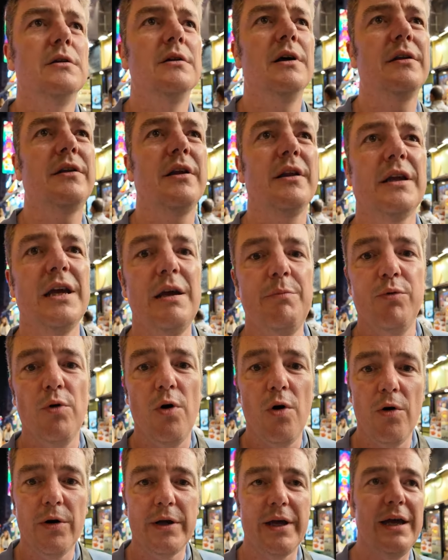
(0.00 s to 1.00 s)
Let's just keep
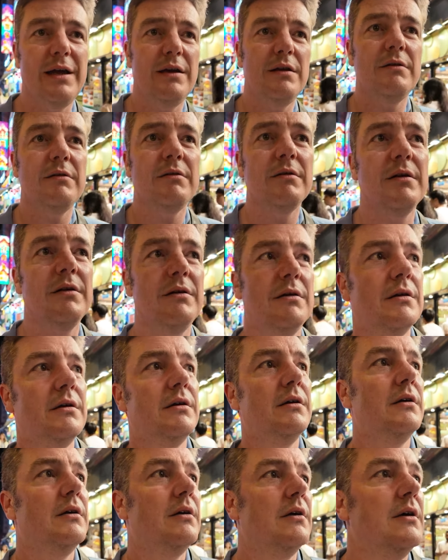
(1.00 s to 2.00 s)
walking.
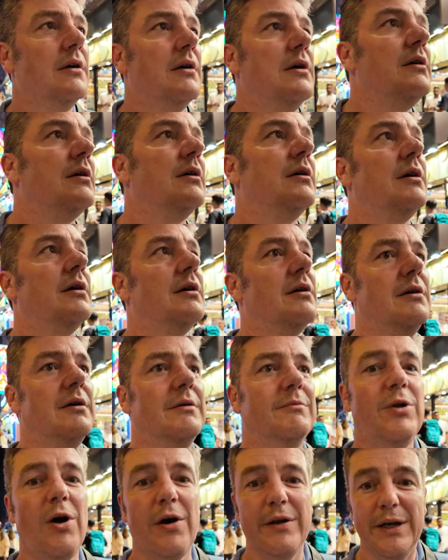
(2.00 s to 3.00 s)

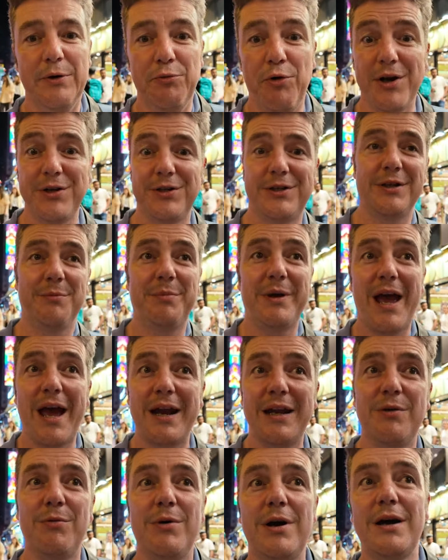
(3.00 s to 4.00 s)
Not in a rush to be
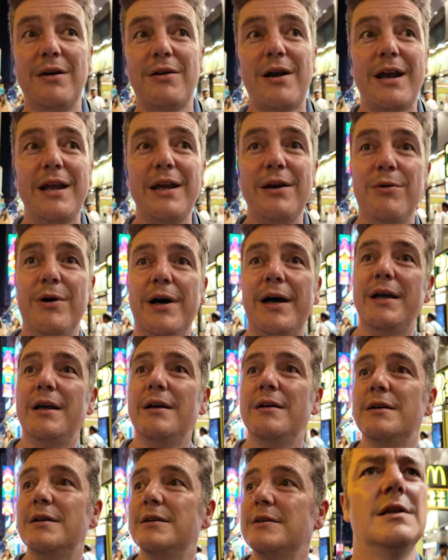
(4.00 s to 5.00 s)
anywhere anyway.
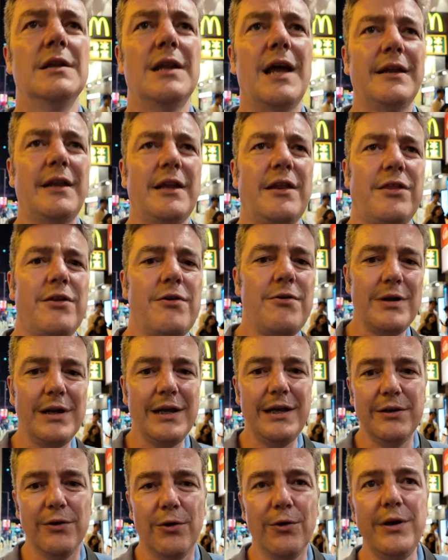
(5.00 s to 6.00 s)
Like, there's
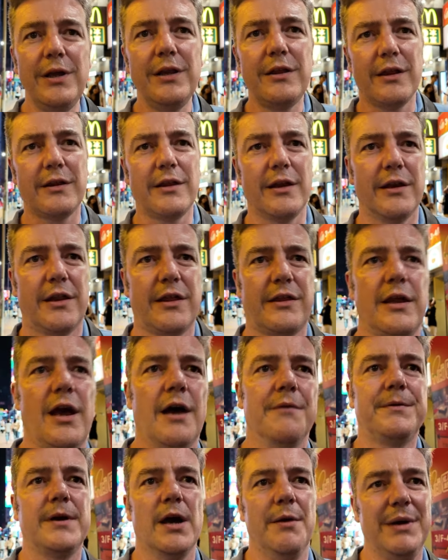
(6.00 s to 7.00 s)
certainly noises and
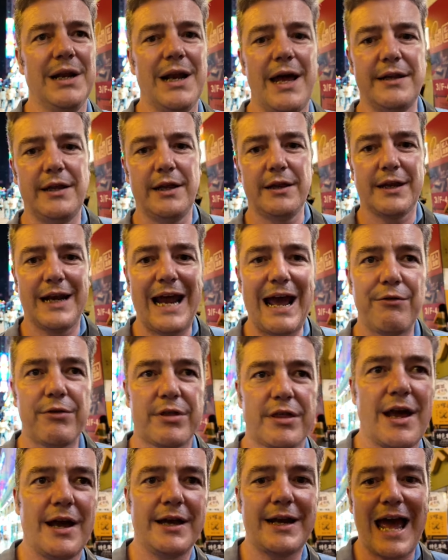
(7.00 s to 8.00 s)
stuff coming, like there's an
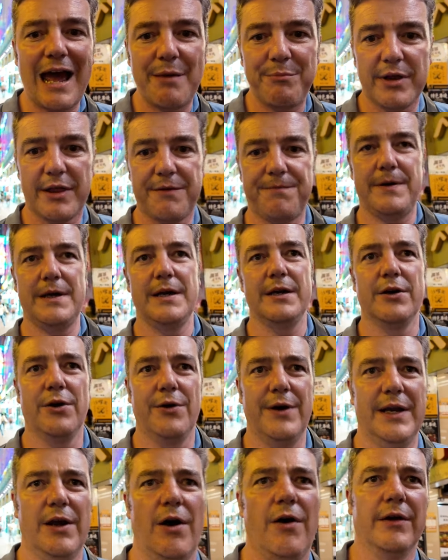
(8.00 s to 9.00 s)
outside atmosphere
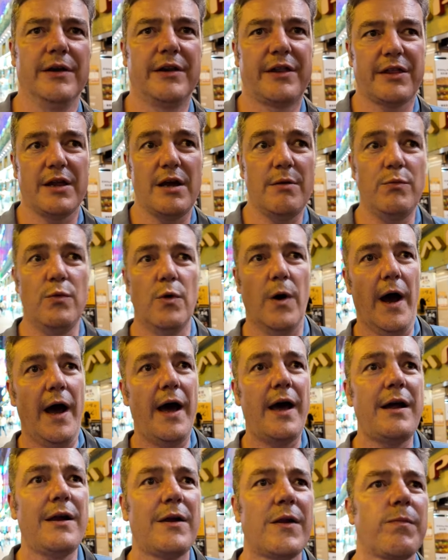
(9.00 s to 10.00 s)
going on
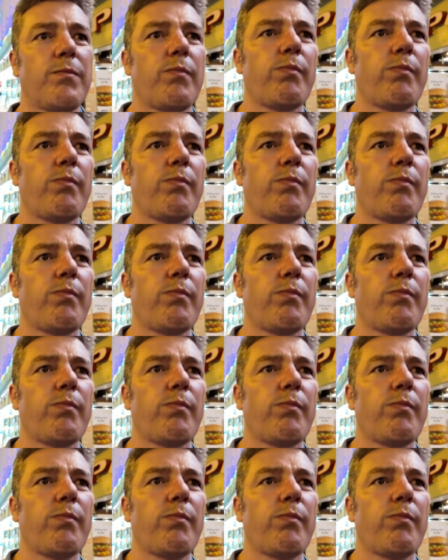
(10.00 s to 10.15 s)
somewhere.